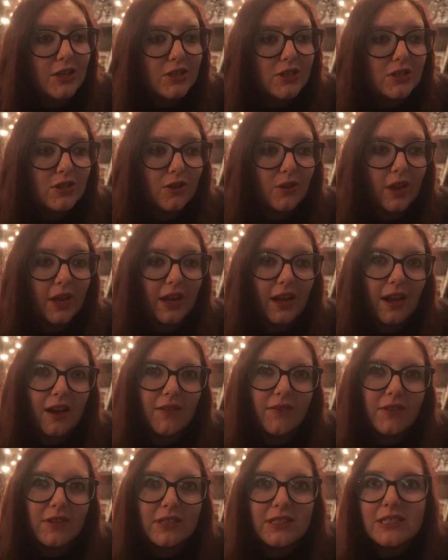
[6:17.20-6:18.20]
so like kind
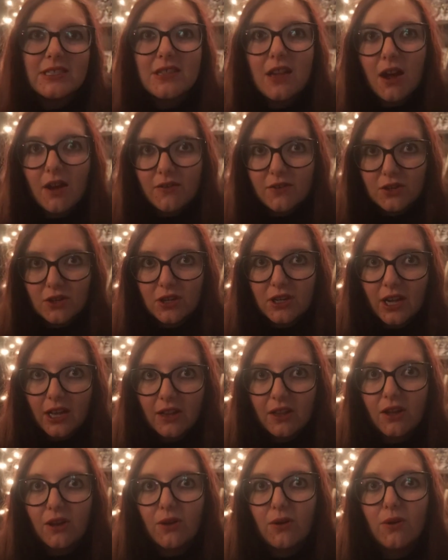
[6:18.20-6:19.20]
of a softer
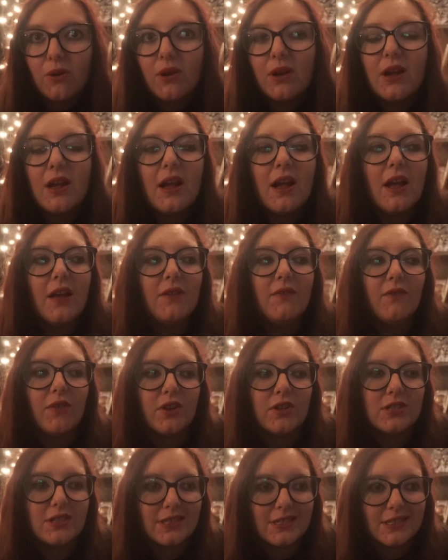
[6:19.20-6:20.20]
yellow
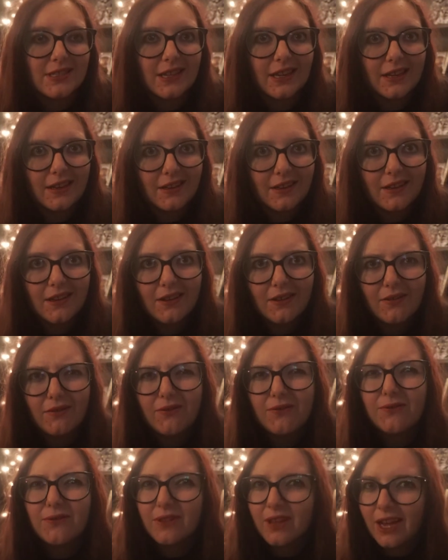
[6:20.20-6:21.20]
versus like
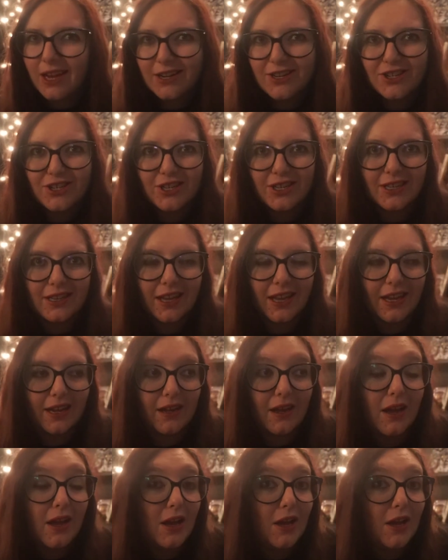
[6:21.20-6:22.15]
flashy like